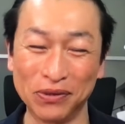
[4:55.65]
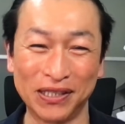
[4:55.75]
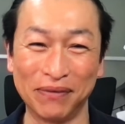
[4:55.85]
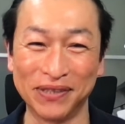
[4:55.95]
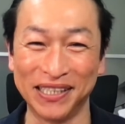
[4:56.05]

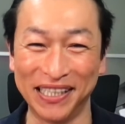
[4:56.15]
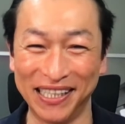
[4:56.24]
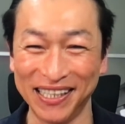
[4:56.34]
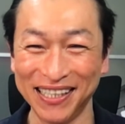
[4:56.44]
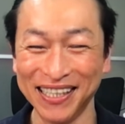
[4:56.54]
Cebu City.
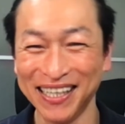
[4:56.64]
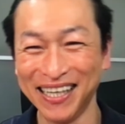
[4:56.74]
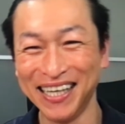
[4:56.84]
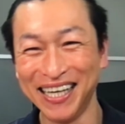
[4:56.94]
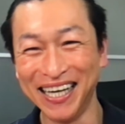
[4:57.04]

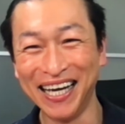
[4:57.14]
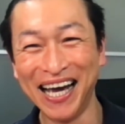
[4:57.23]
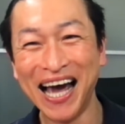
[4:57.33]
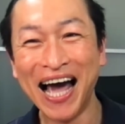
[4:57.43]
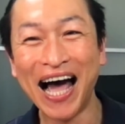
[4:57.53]

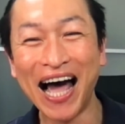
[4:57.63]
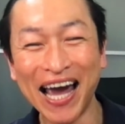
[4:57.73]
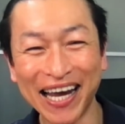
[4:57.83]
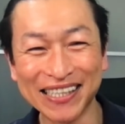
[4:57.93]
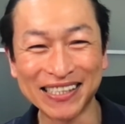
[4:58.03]

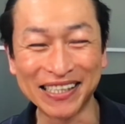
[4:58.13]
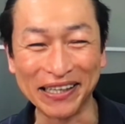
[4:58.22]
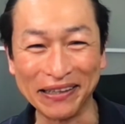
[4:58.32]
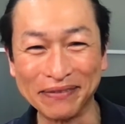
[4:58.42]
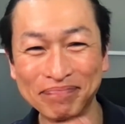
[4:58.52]
I
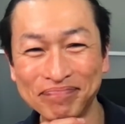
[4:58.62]
understand.